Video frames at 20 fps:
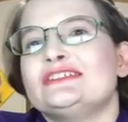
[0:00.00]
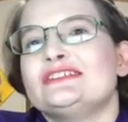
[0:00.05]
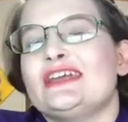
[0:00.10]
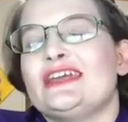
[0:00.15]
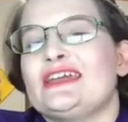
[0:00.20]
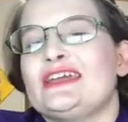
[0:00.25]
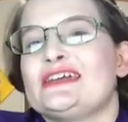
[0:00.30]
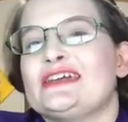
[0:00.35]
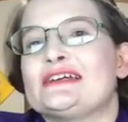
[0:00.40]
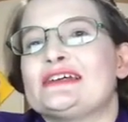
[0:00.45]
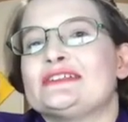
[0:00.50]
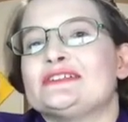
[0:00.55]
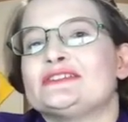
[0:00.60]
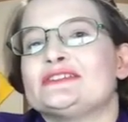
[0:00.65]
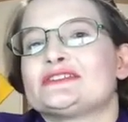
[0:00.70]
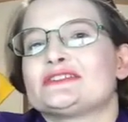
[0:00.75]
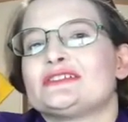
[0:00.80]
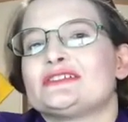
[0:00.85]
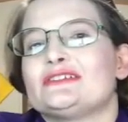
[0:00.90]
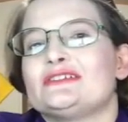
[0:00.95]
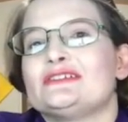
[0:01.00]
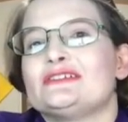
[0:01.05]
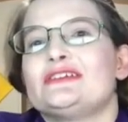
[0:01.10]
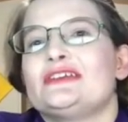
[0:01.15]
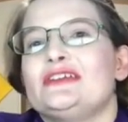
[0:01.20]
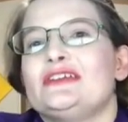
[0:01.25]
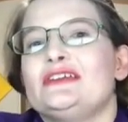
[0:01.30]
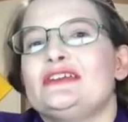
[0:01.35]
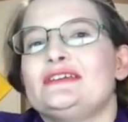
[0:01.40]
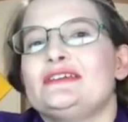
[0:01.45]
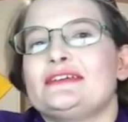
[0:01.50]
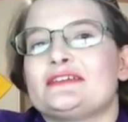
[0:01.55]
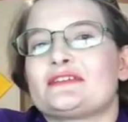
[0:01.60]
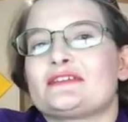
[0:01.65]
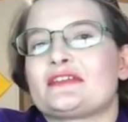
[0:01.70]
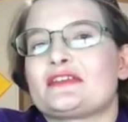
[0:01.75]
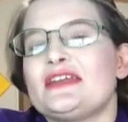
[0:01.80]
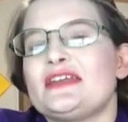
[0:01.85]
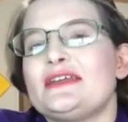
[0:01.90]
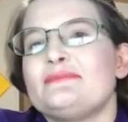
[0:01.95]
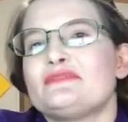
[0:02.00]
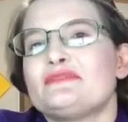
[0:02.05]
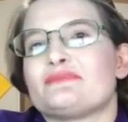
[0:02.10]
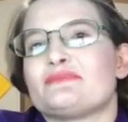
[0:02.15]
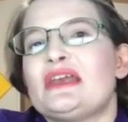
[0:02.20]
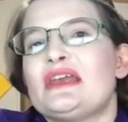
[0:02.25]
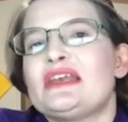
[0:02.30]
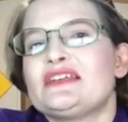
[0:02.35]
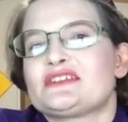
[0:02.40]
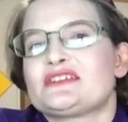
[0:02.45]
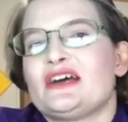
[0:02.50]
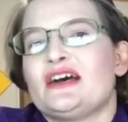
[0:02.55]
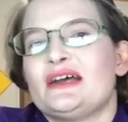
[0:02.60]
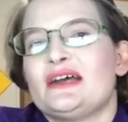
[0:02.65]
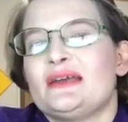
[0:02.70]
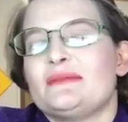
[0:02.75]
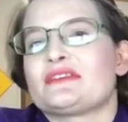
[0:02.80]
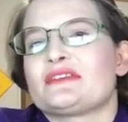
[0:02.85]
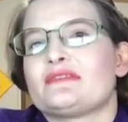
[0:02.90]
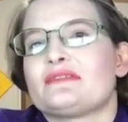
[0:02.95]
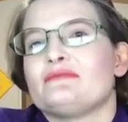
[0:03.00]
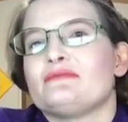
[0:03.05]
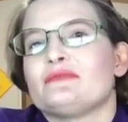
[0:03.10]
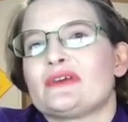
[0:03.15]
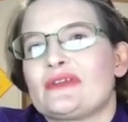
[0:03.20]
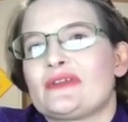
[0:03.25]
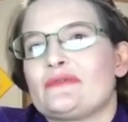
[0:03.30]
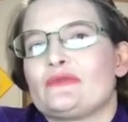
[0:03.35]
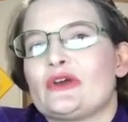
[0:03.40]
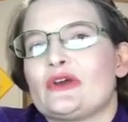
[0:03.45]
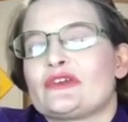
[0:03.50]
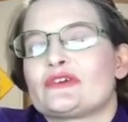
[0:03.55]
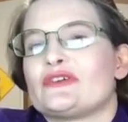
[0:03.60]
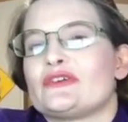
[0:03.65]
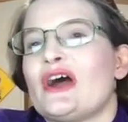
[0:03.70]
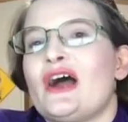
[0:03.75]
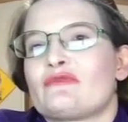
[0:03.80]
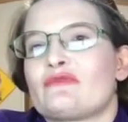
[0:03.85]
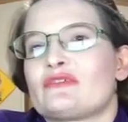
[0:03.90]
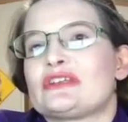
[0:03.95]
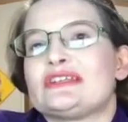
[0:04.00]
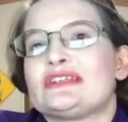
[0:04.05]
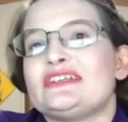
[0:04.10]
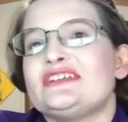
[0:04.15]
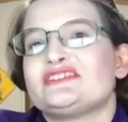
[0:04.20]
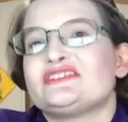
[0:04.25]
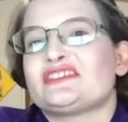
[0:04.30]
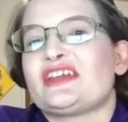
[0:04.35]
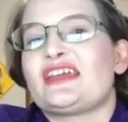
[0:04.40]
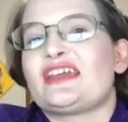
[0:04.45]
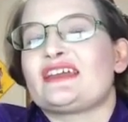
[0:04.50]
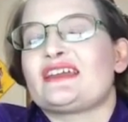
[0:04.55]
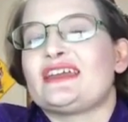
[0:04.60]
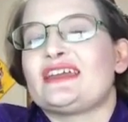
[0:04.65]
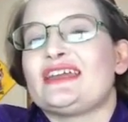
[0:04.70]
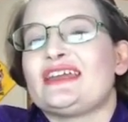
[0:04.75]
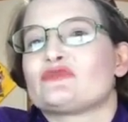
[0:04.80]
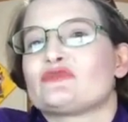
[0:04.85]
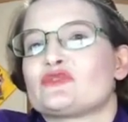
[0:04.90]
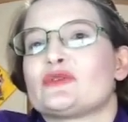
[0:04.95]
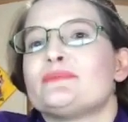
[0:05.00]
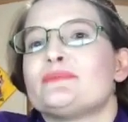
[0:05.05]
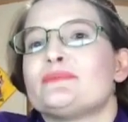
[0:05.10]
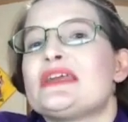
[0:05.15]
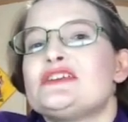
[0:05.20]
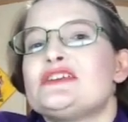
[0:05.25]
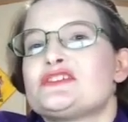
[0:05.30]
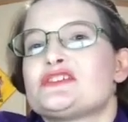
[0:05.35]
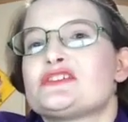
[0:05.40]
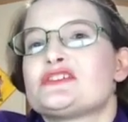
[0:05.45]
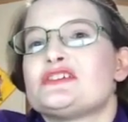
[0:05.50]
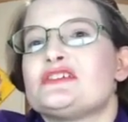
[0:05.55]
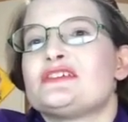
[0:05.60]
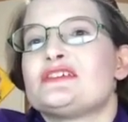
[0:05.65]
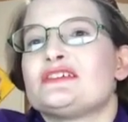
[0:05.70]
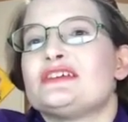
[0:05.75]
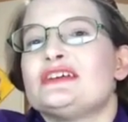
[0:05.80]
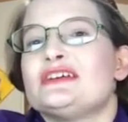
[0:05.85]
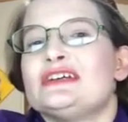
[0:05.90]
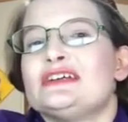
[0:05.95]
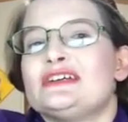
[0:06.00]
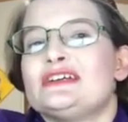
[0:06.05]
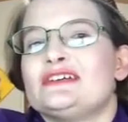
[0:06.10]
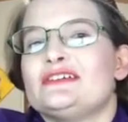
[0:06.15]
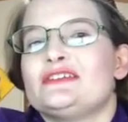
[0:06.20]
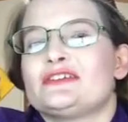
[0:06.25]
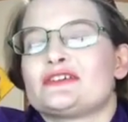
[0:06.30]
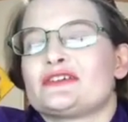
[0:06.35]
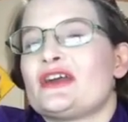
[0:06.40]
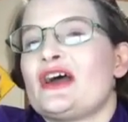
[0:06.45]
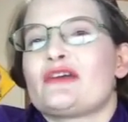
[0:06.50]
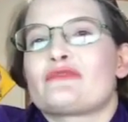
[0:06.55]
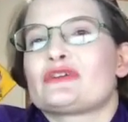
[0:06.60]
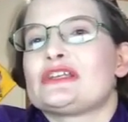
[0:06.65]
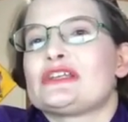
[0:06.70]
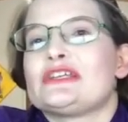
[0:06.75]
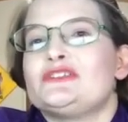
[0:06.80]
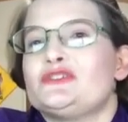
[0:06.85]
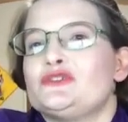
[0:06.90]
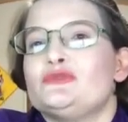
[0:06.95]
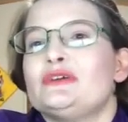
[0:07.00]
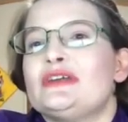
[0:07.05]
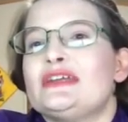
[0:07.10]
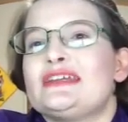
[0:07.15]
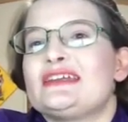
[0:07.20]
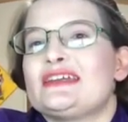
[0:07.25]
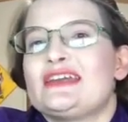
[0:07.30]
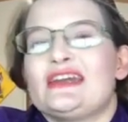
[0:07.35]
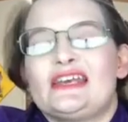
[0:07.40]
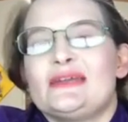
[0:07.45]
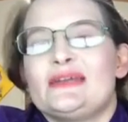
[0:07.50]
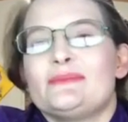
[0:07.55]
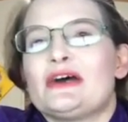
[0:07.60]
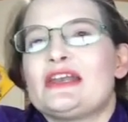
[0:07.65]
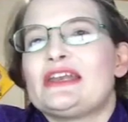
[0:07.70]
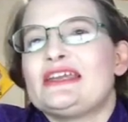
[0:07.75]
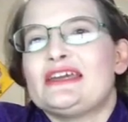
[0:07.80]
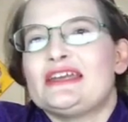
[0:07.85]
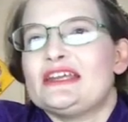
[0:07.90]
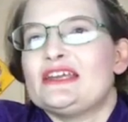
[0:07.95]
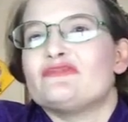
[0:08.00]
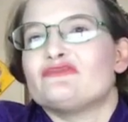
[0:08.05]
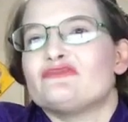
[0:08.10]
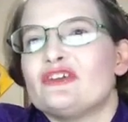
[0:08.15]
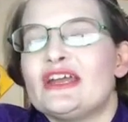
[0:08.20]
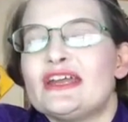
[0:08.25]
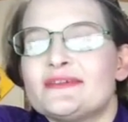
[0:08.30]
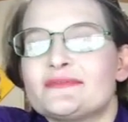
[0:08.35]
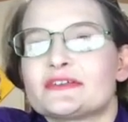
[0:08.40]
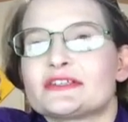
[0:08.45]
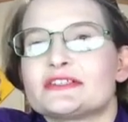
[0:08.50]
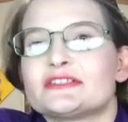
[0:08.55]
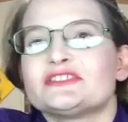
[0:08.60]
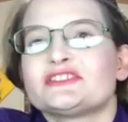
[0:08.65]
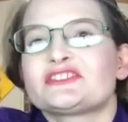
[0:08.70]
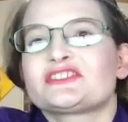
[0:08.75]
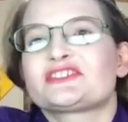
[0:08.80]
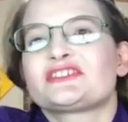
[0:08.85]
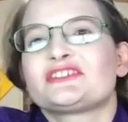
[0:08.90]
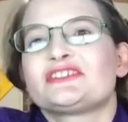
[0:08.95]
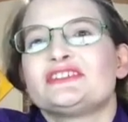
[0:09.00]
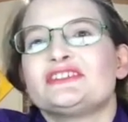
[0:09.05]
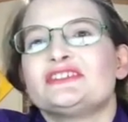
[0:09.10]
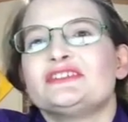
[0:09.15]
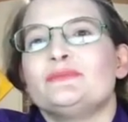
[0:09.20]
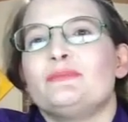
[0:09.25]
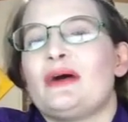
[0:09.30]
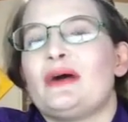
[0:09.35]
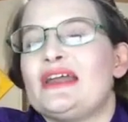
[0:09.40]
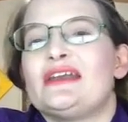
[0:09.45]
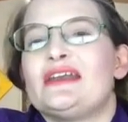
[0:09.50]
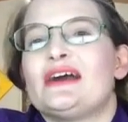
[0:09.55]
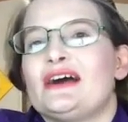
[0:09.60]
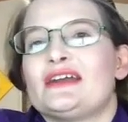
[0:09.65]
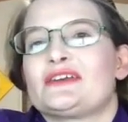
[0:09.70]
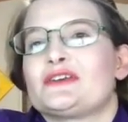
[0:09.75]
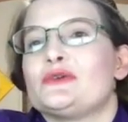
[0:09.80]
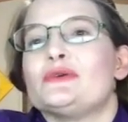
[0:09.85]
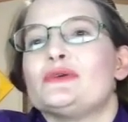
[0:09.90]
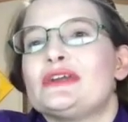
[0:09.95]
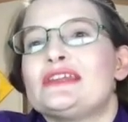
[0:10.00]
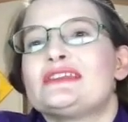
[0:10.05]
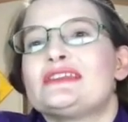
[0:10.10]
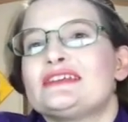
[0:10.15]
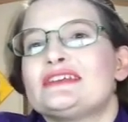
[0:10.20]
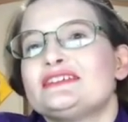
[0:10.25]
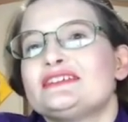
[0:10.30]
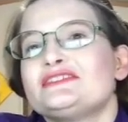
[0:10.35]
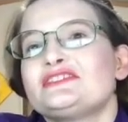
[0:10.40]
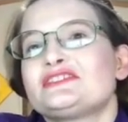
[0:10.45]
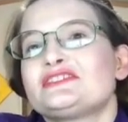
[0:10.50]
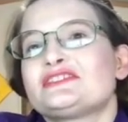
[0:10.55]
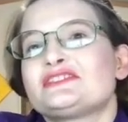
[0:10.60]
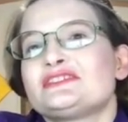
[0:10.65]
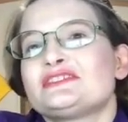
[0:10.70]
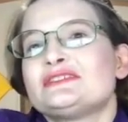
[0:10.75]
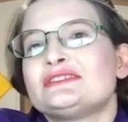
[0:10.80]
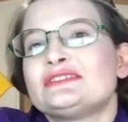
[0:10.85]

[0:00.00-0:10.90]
And it seems many times when they're not releasing information, they're not really doing anybody any favors by not doing this.